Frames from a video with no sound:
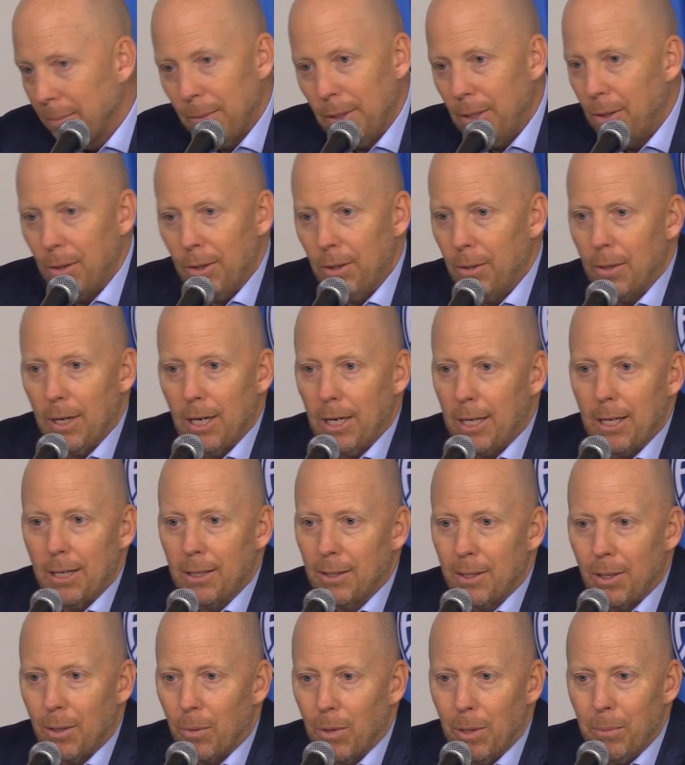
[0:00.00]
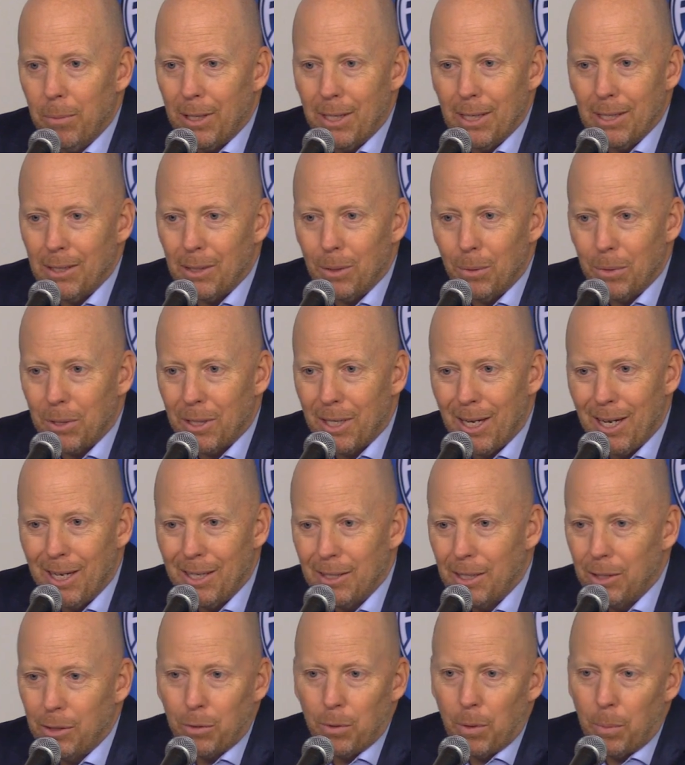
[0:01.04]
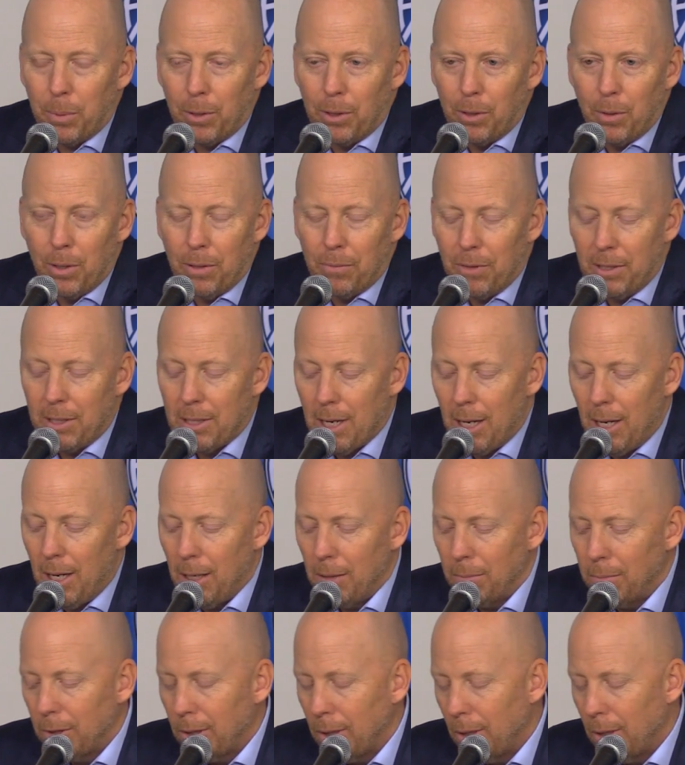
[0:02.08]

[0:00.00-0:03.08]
You're not getting to the rim against those guys. They're stripping you every time.